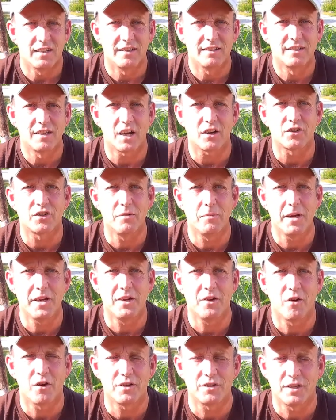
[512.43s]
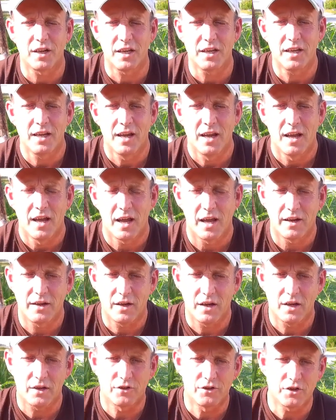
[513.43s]
tucks them in nicely,
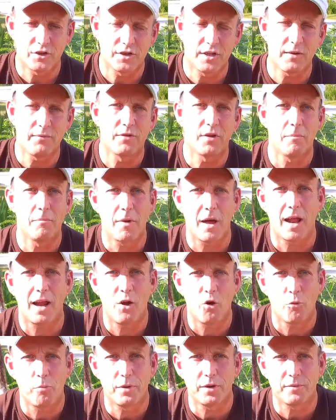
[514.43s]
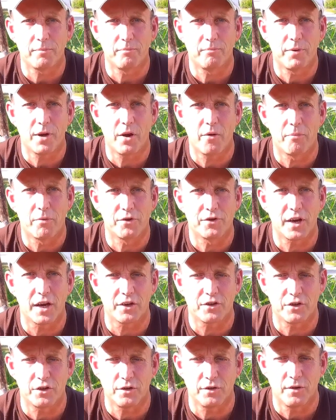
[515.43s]
and just gives them that little bit of
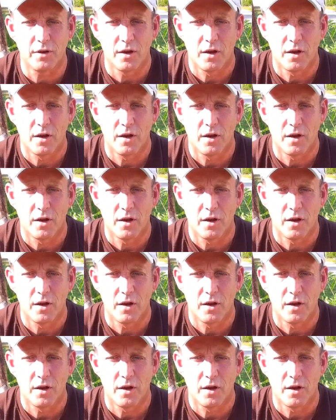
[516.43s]
protection